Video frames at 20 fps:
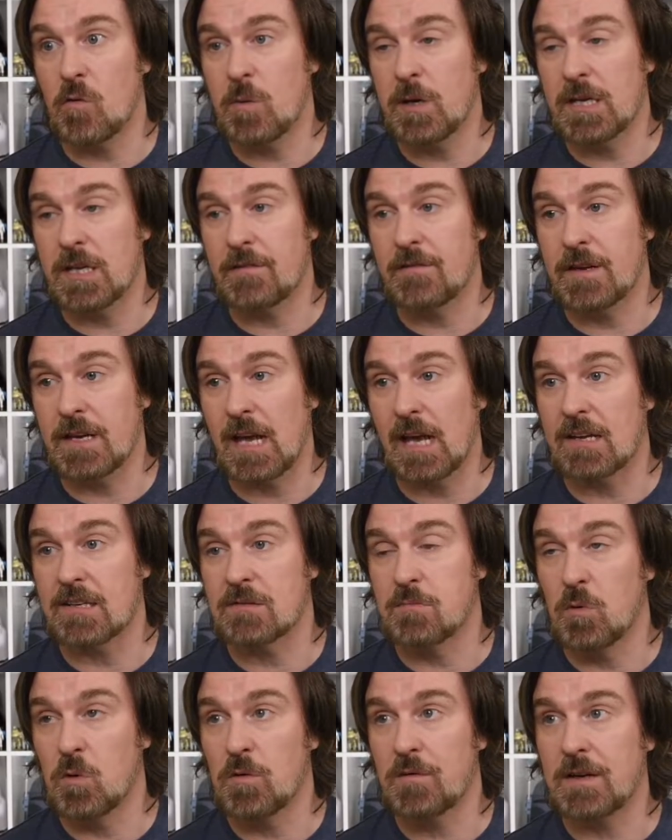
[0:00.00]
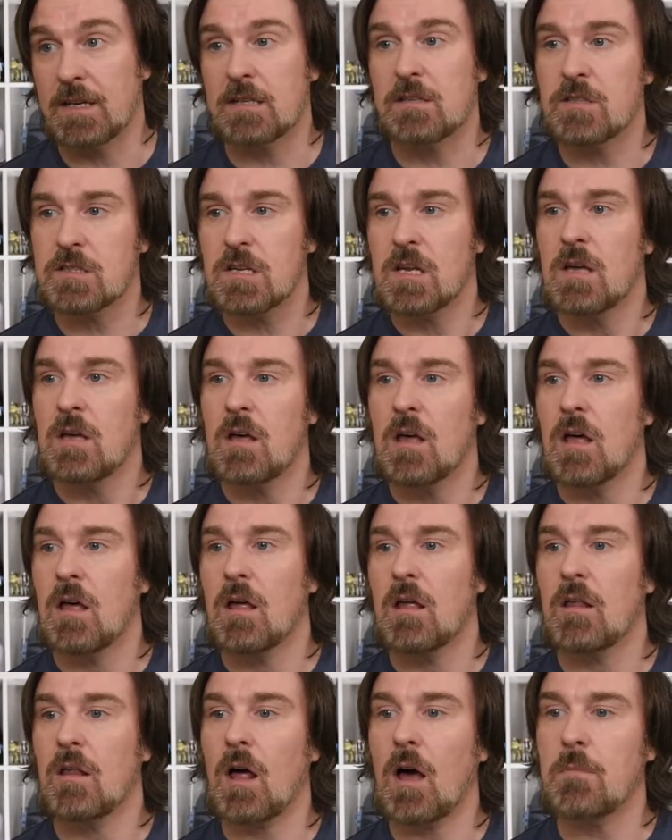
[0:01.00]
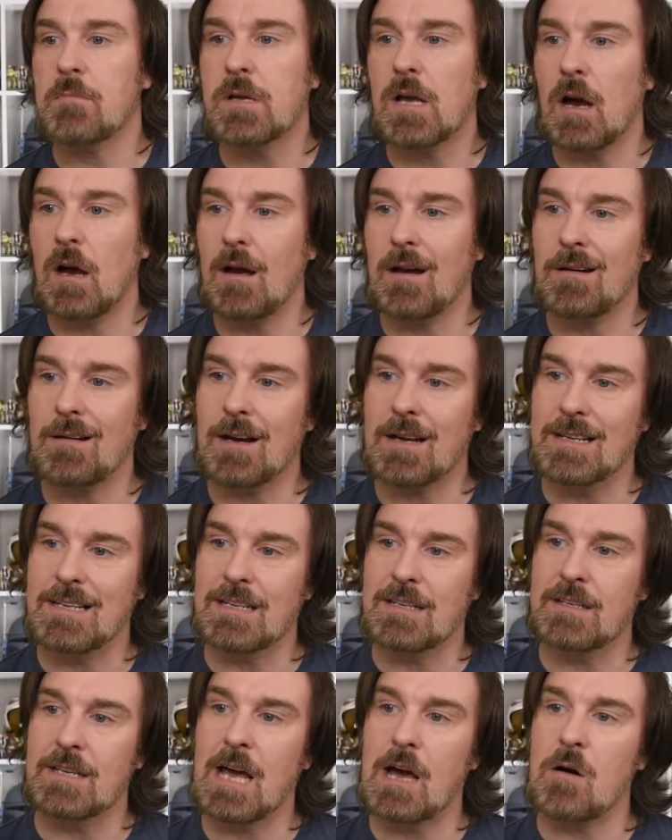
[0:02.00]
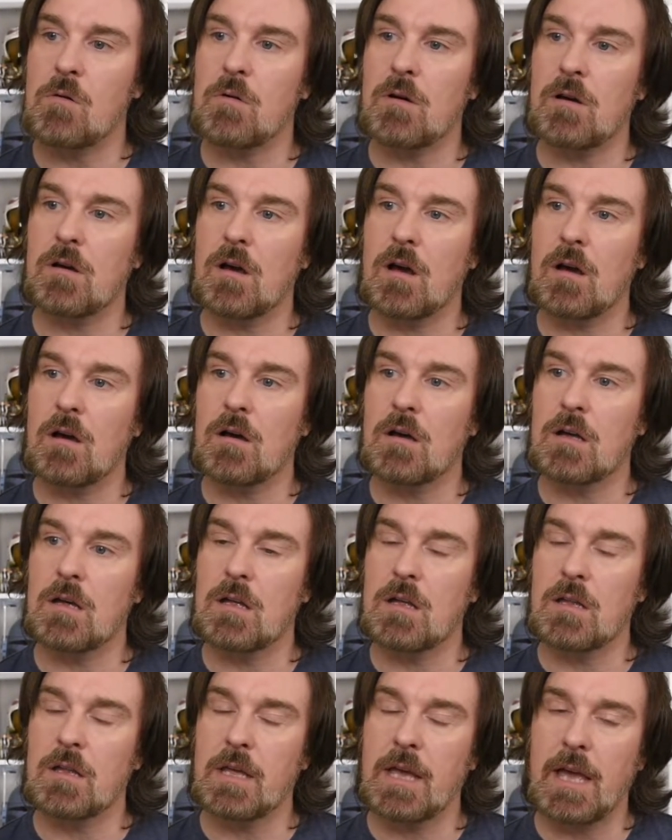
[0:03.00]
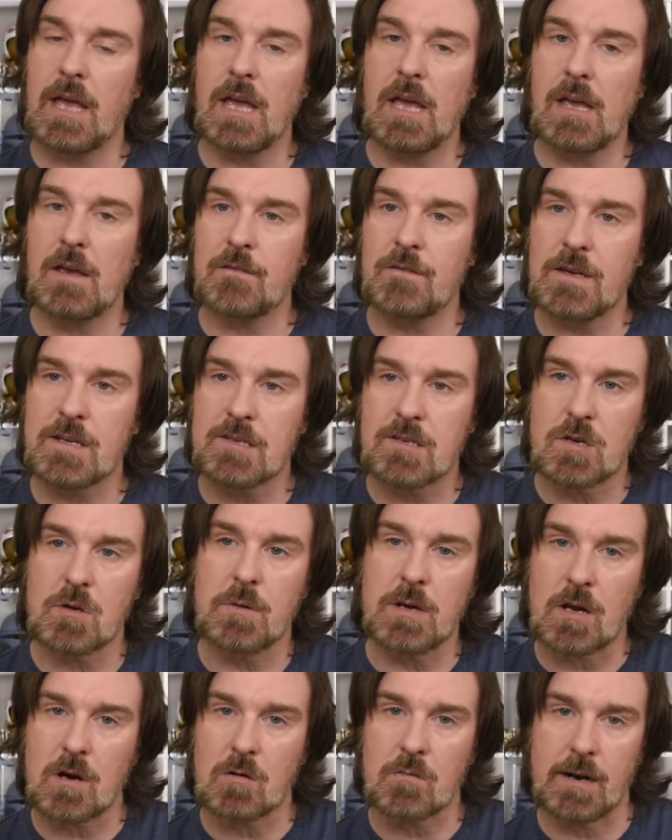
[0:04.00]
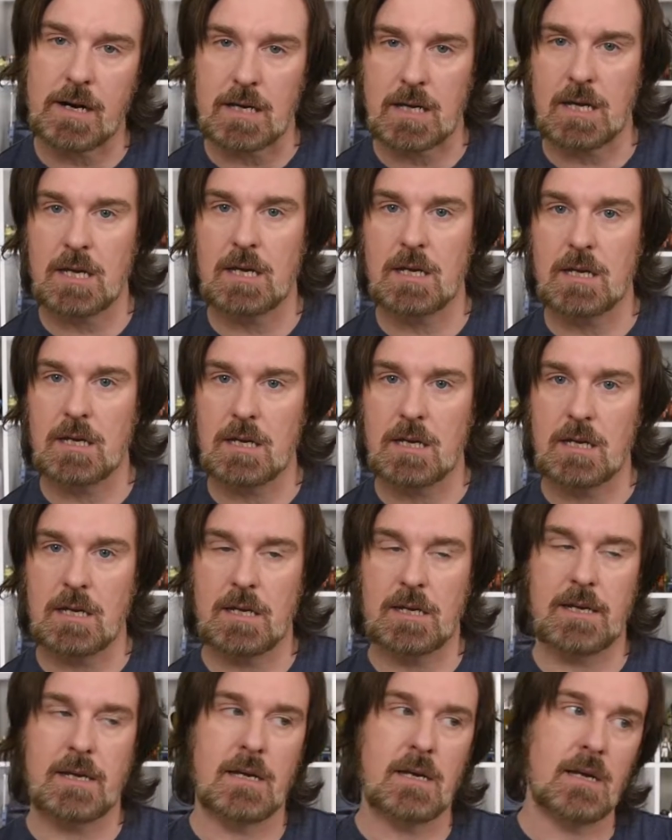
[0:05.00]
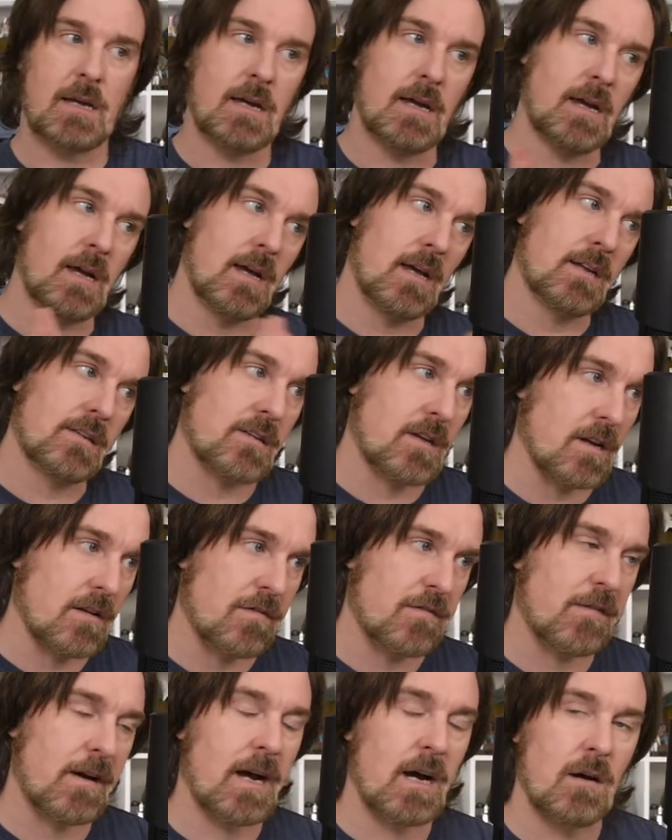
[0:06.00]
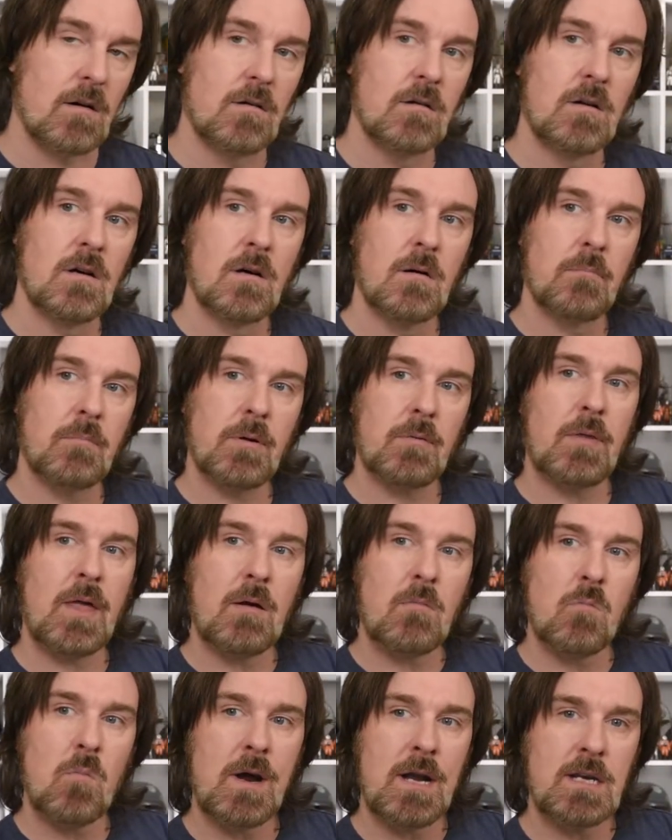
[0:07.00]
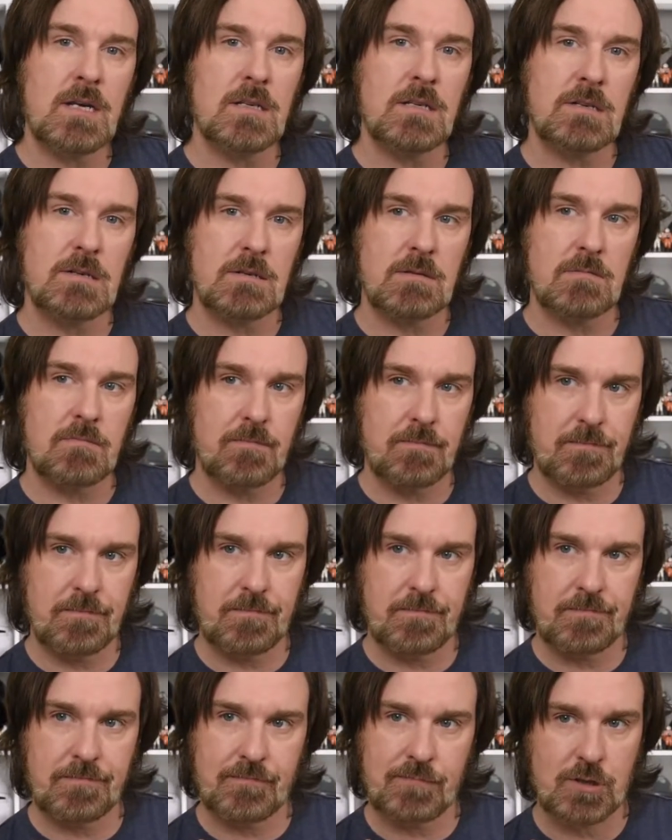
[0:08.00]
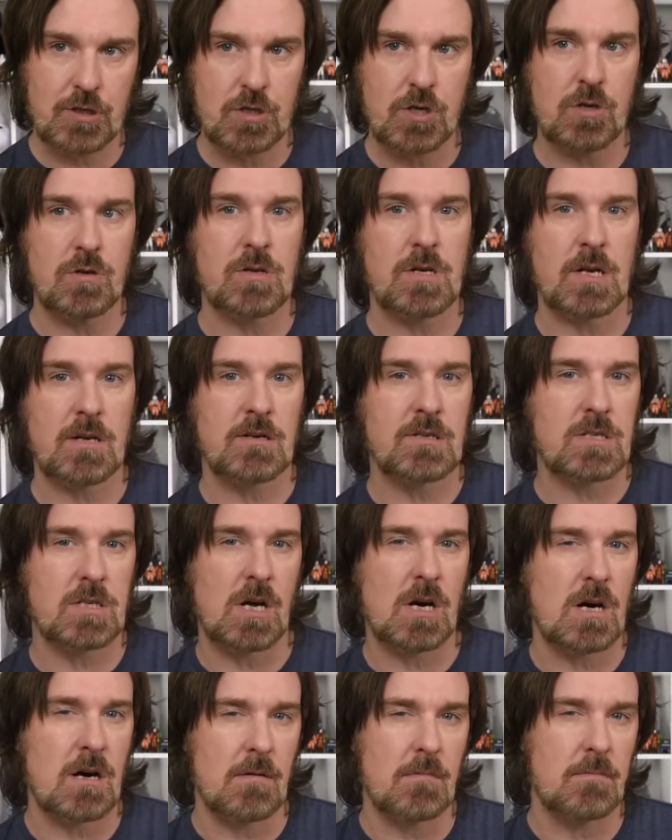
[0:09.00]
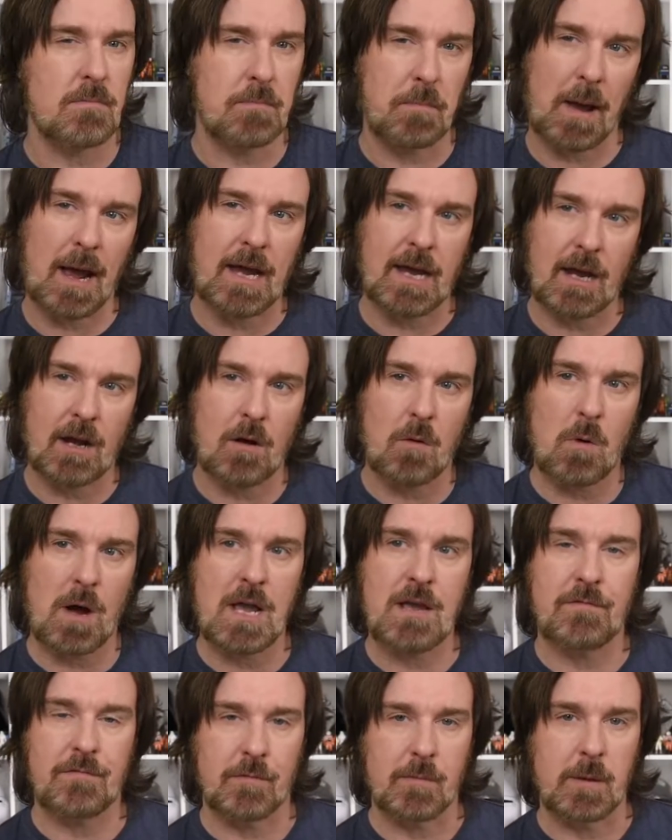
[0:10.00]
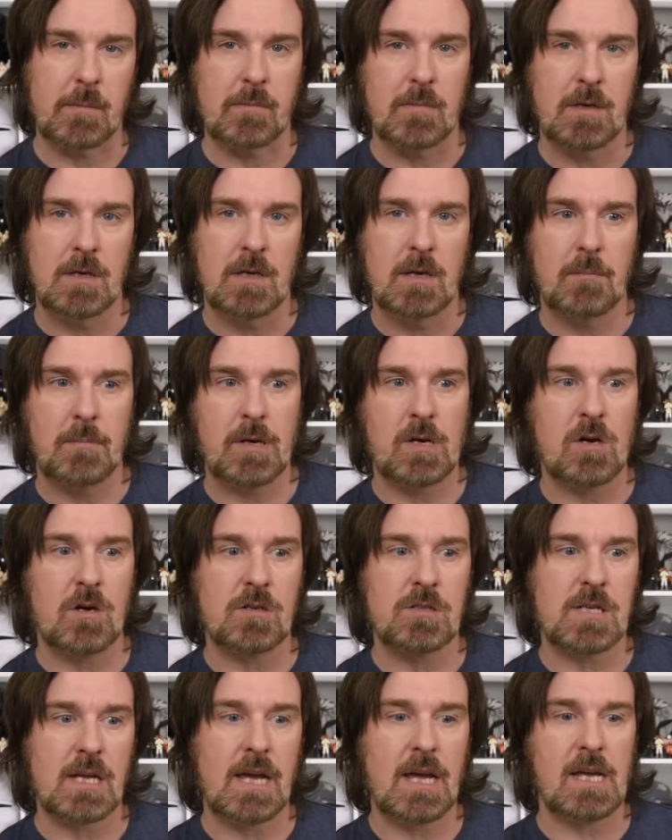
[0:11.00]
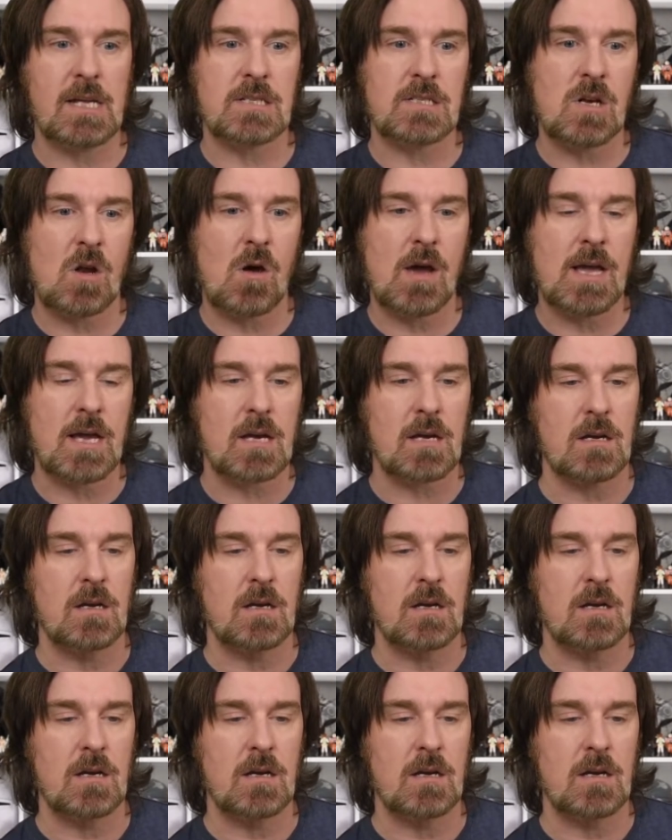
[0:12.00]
if he gets more things. Because now, if he's doing it already, it's going to fail. But then when does studios start backing away from him? Because it's like